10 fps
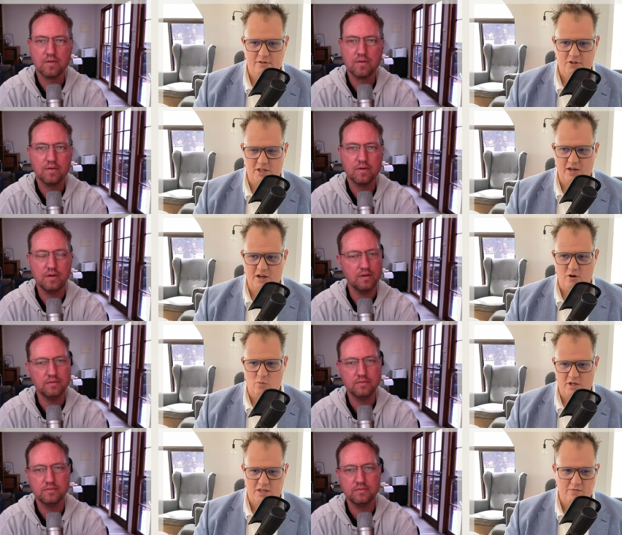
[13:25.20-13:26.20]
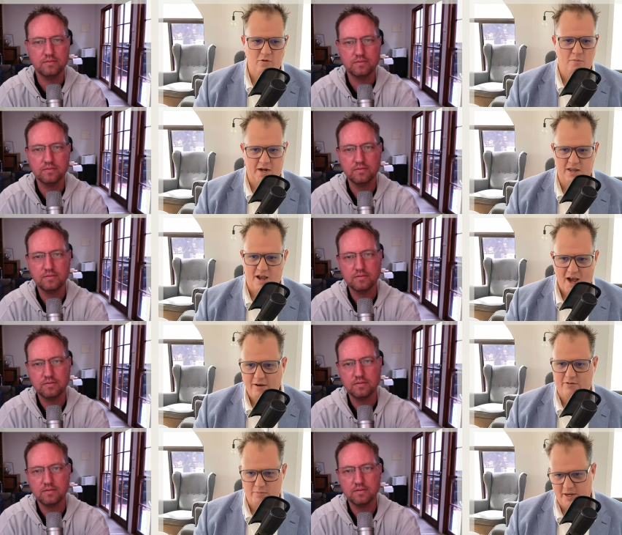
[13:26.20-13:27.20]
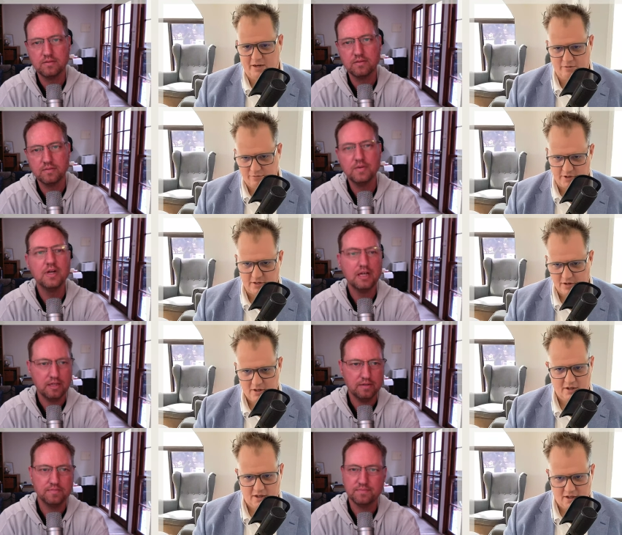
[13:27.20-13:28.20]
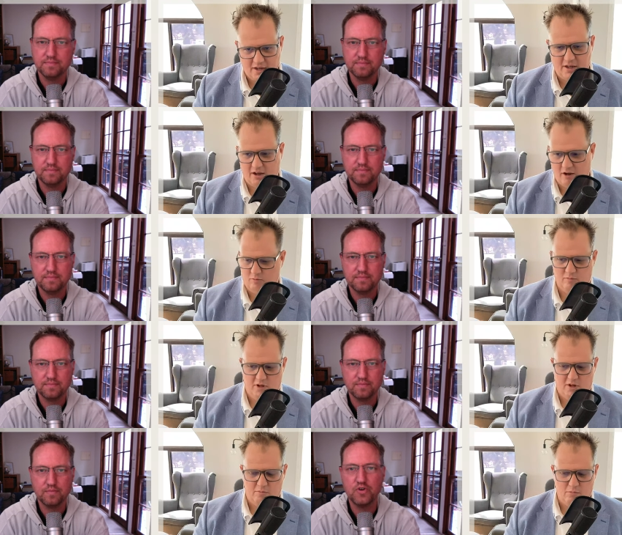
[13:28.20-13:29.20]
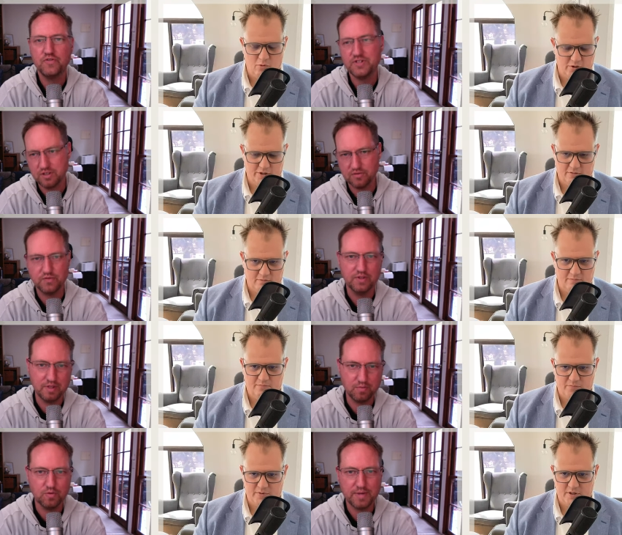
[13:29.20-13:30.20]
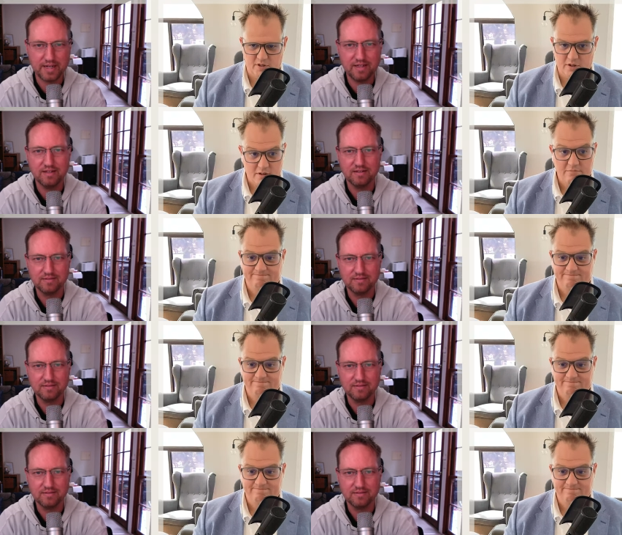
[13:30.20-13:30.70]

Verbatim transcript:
Speaker 1: They uh-huh. kind of want to give you money after market fit. Yep. Um, Prove more yourself than,
Speaker 2: and then we'll back you.